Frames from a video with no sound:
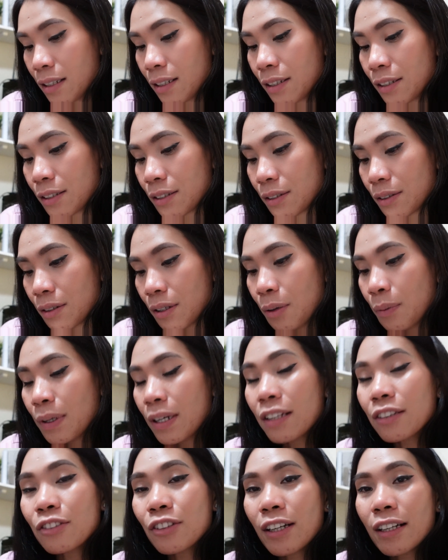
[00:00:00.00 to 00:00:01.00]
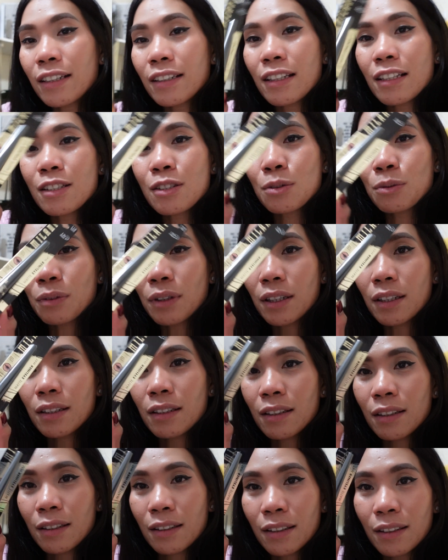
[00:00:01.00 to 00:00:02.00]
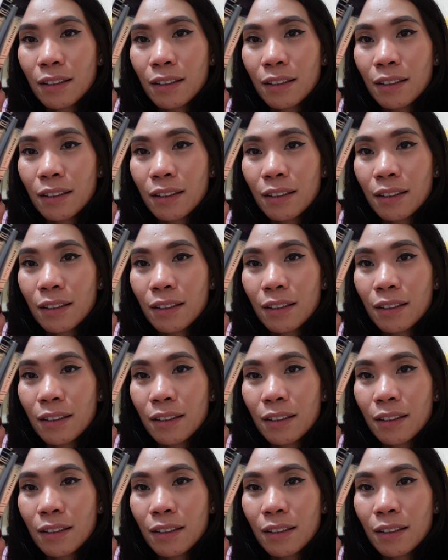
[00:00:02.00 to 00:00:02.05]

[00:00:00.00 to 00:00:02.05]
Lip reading: So I want to try this one,